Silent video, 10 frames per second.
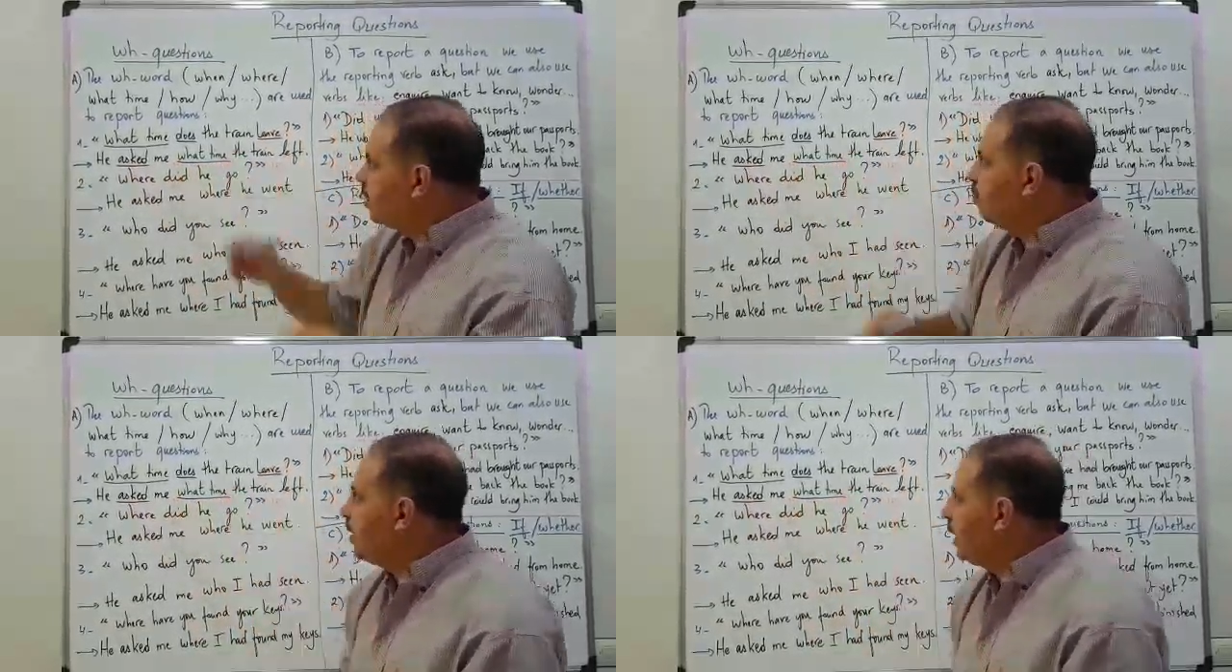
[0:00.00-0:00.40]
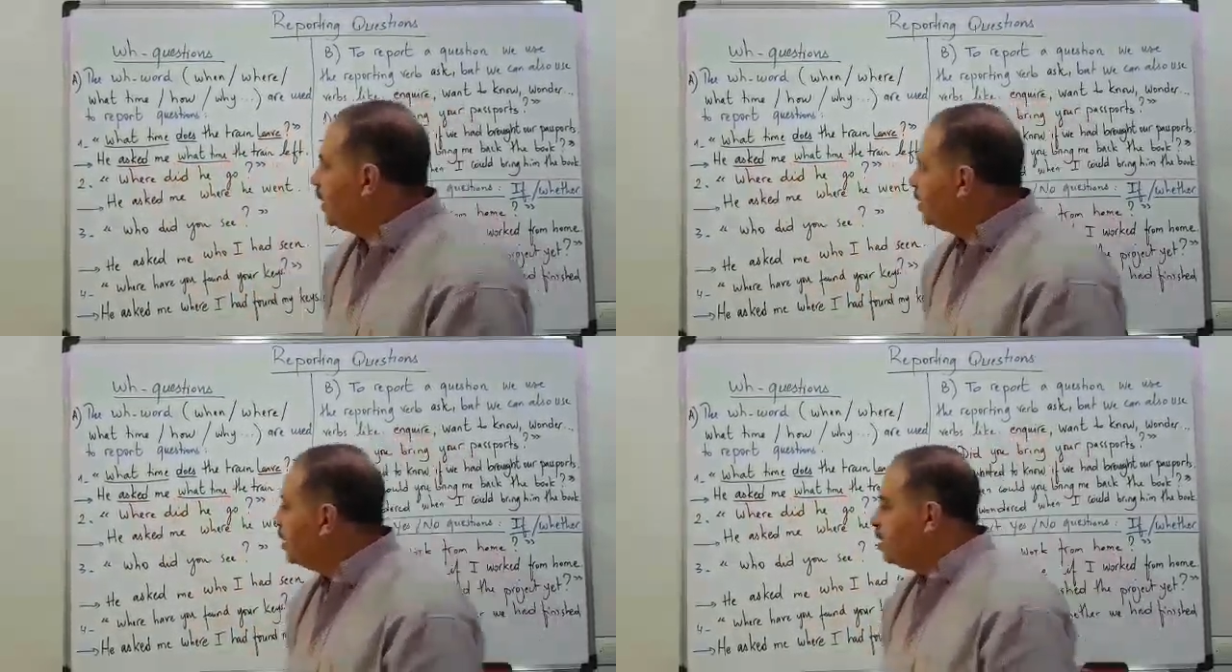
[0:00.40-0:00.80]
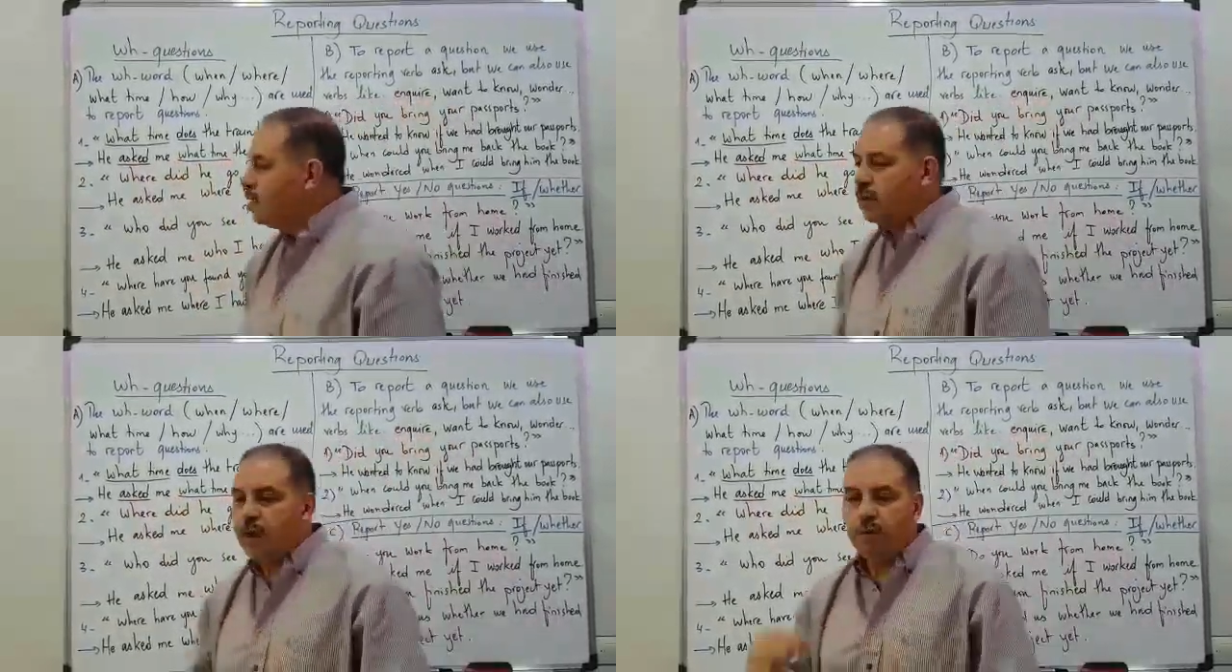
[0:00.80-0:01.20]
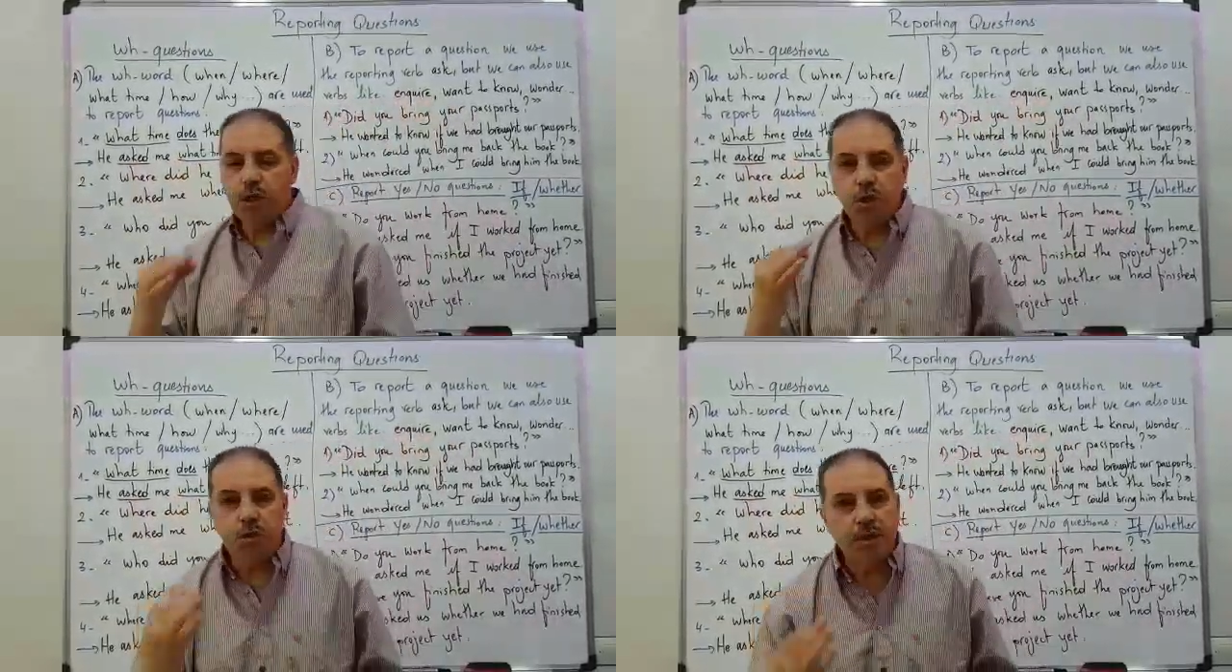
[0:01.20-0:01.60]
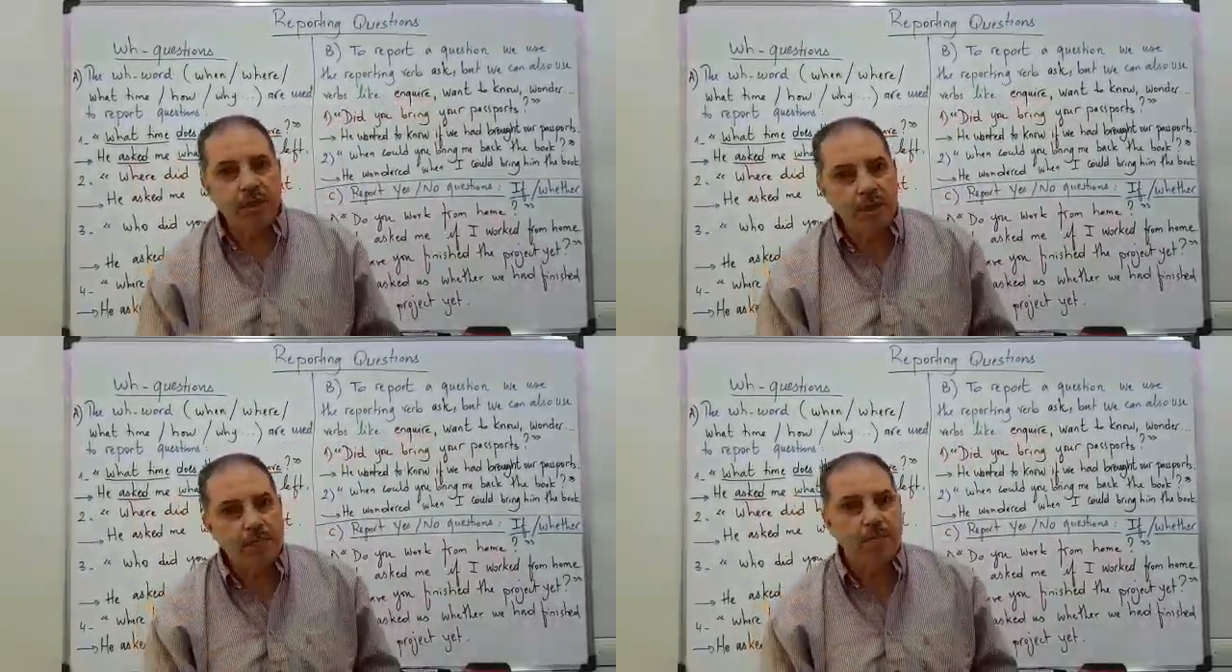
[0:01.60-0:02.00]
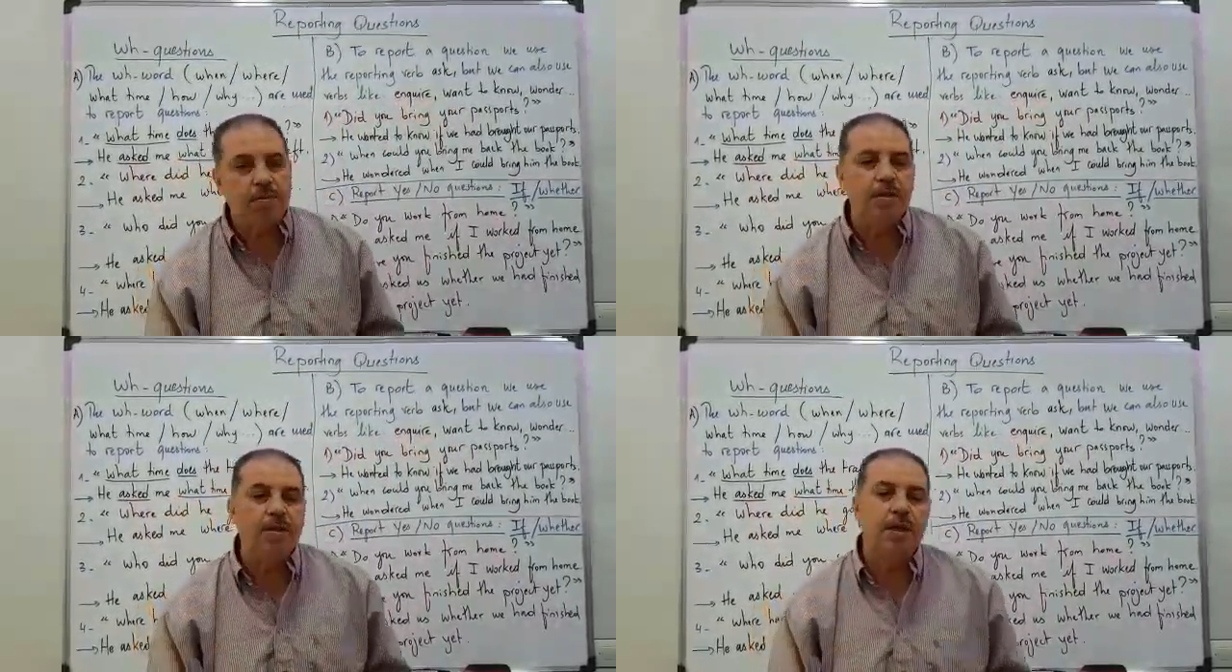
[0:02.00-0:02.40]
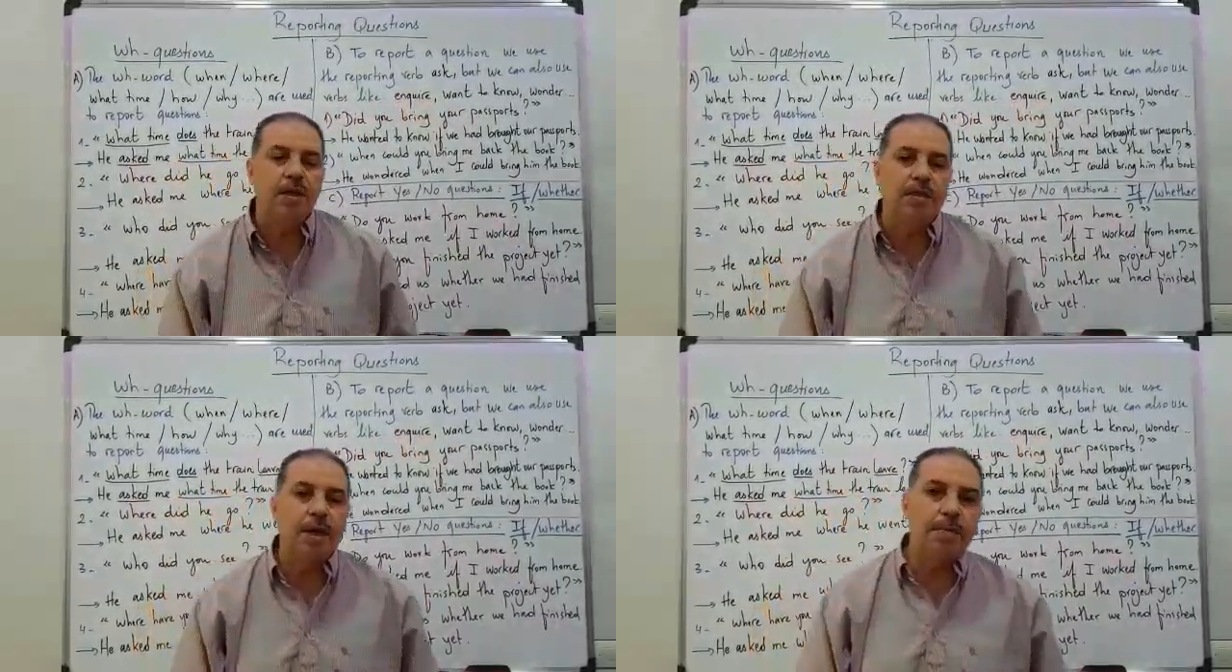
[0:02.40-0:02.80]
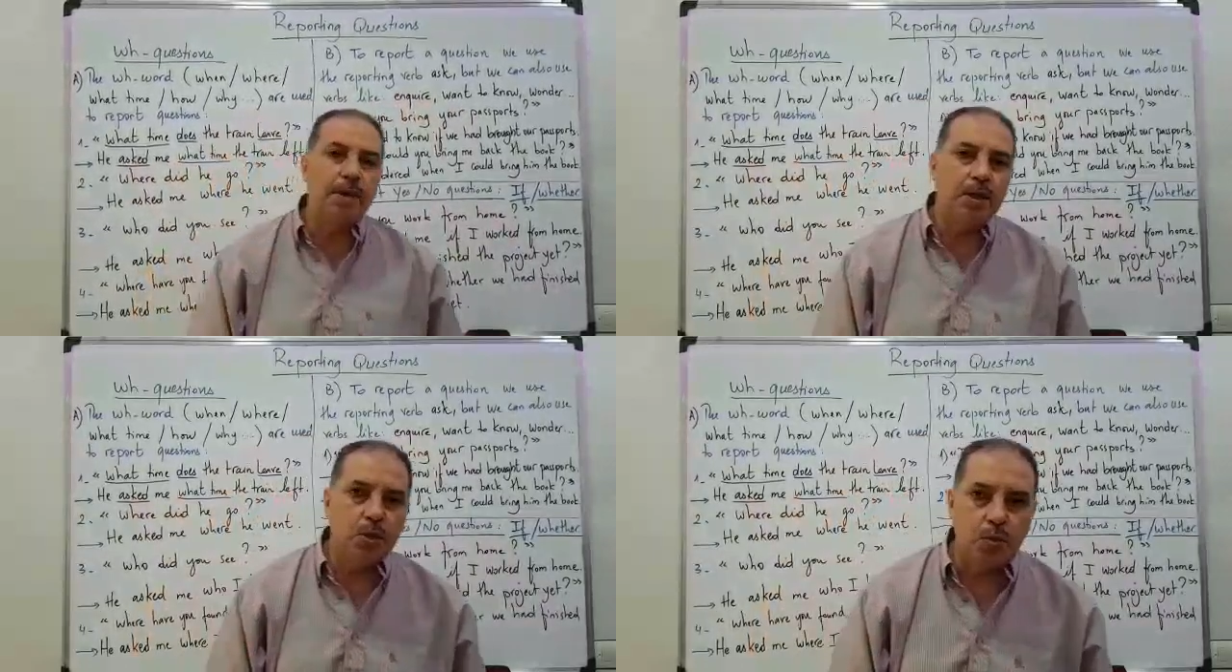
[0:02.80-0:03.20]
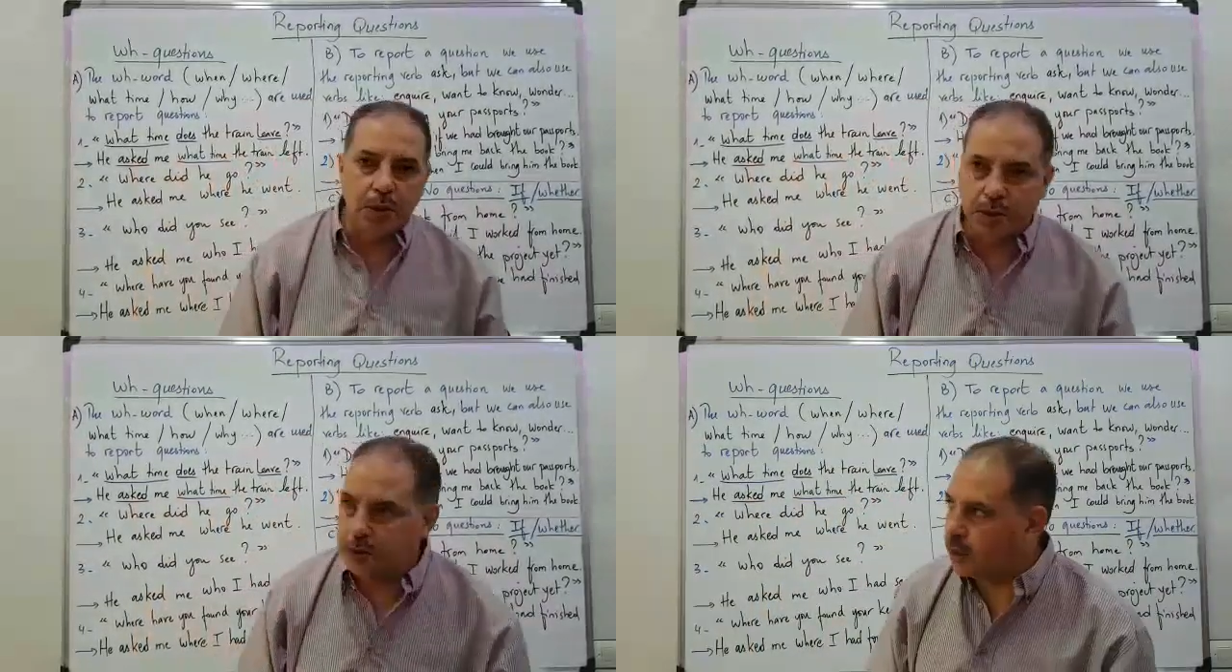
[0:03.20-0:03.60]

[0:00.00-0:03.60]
at the beginning that we should keep the WH words,